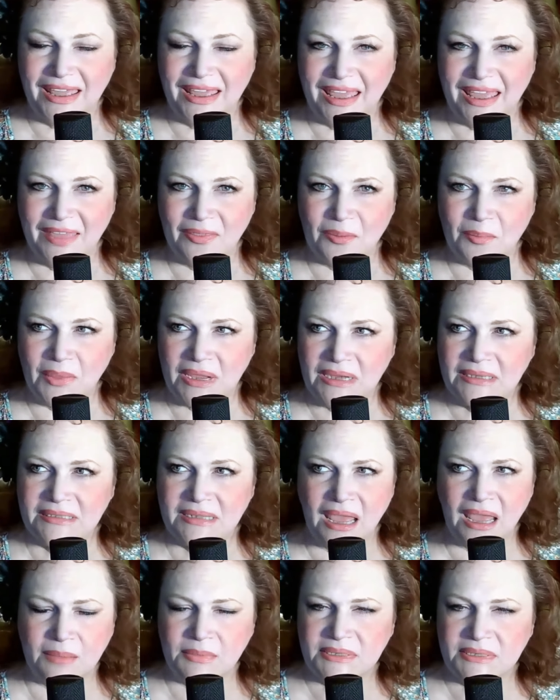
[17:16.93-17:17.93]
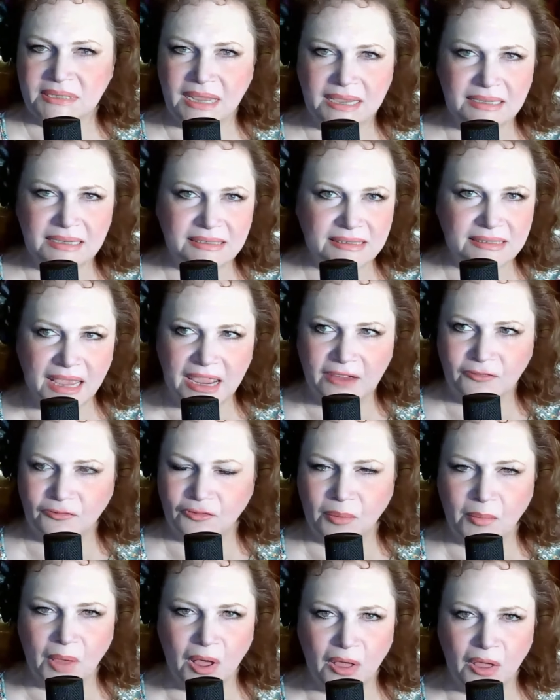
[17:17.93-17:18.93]
In the meantime, stay safe
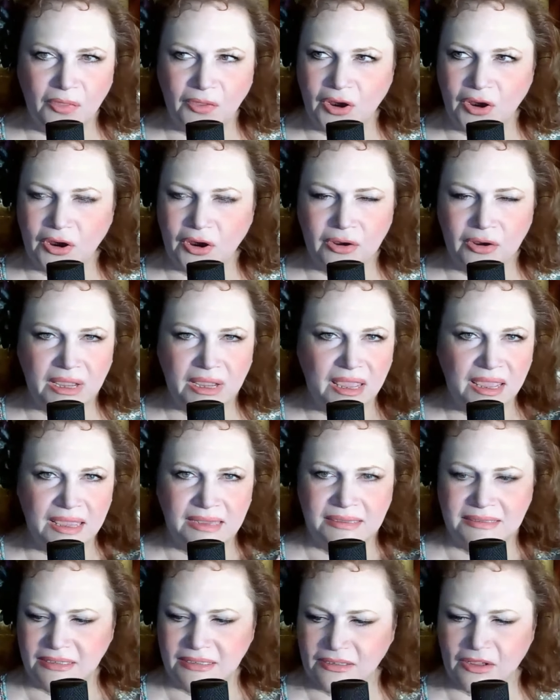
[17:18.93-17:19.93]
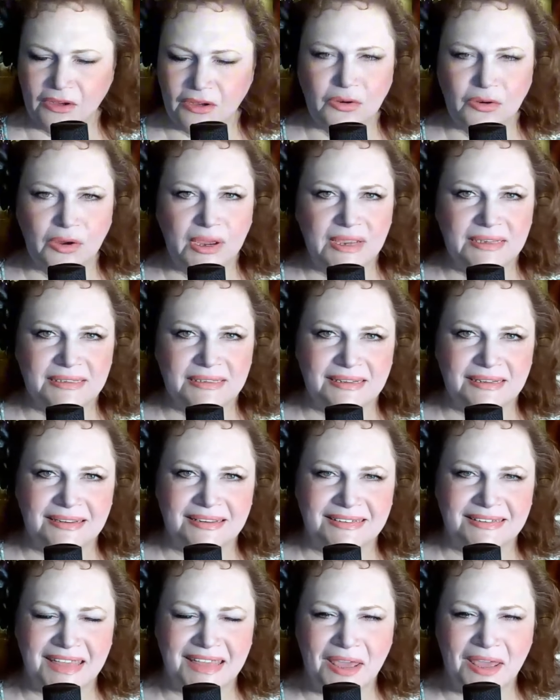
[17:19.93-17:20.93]
from all the hurricanes and the
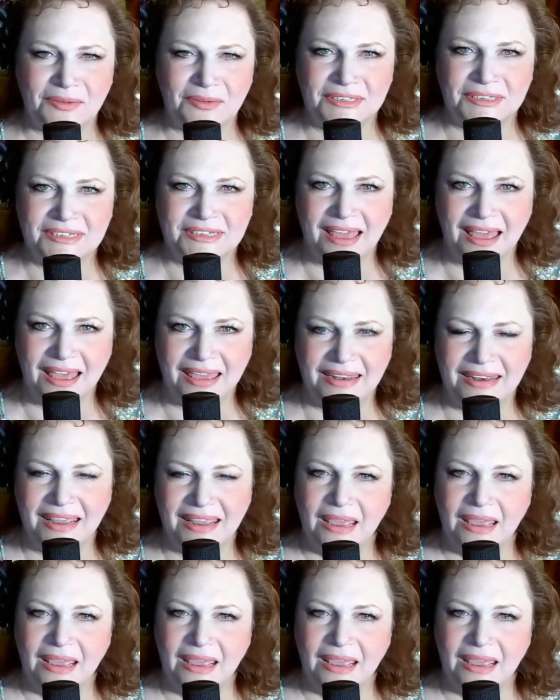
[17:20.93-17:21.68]
craziness outside.